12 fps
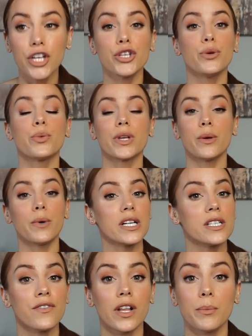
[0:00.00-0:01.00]
You really want to
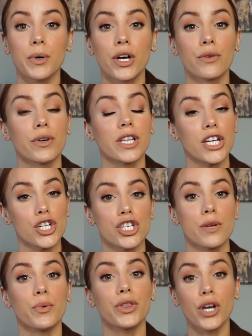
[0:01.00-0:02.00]
develop a good
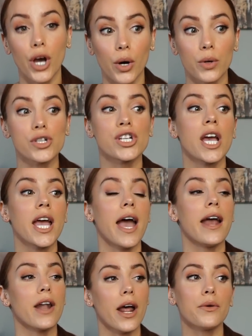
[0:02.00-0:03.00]
relationship with the coach.
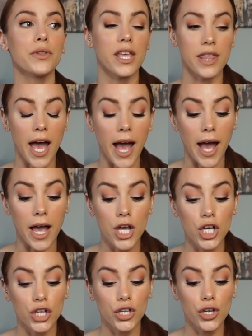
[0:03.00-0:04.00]
And not only that,
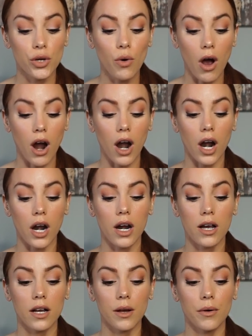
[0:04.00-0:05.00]
you
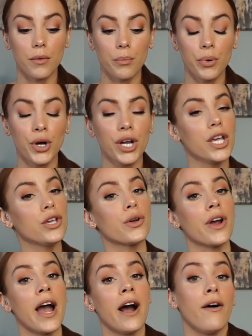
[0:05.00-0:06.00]
are putting your
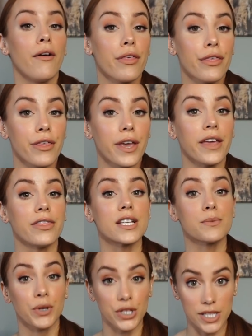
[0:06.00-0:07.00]
health in this
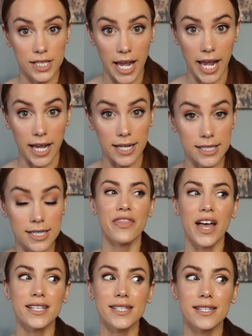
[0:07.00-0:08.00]
person's hands. And
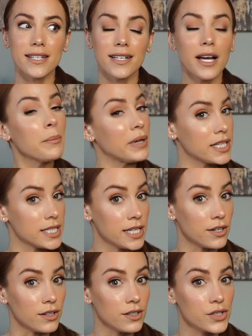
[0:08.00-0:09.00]
that's a big
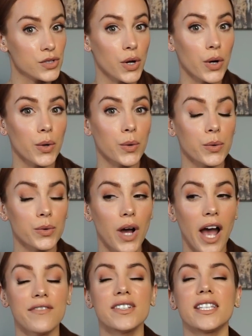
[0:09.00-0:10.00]
deal. So
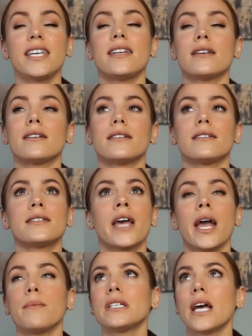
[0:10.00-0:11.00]
I've seen
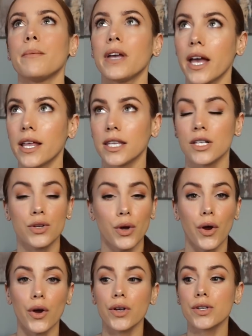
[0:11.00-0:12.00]
time and time again, these
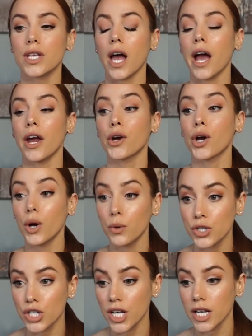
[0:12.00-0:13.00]
girls that hire
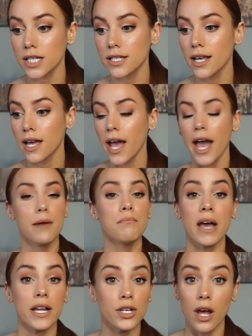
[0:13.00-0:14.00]
coaches, and
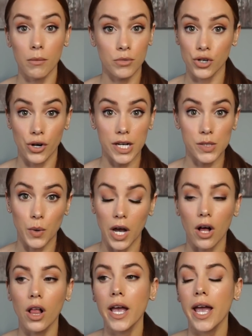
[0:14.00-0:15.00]
men, I'm sure as
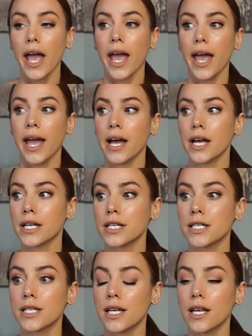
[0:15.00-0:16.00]
well,
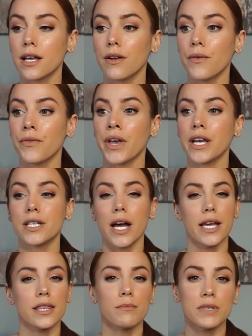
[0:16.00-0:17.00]
and they
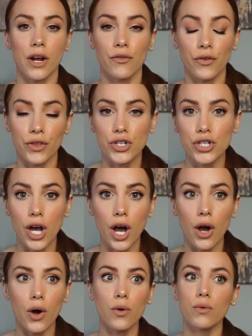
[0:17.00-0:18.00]
diet them down for the
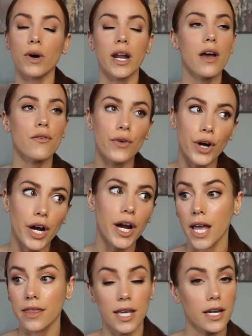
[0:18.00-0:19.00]
show, whatever,
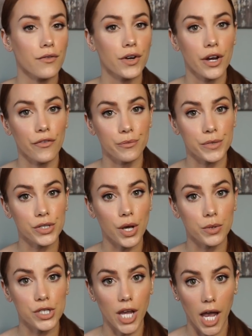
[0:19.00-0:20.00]
and they never hear from this
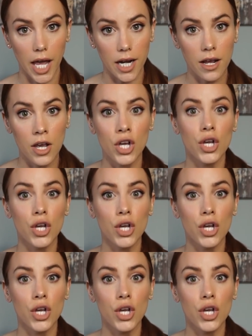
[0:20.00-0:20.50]
coach again.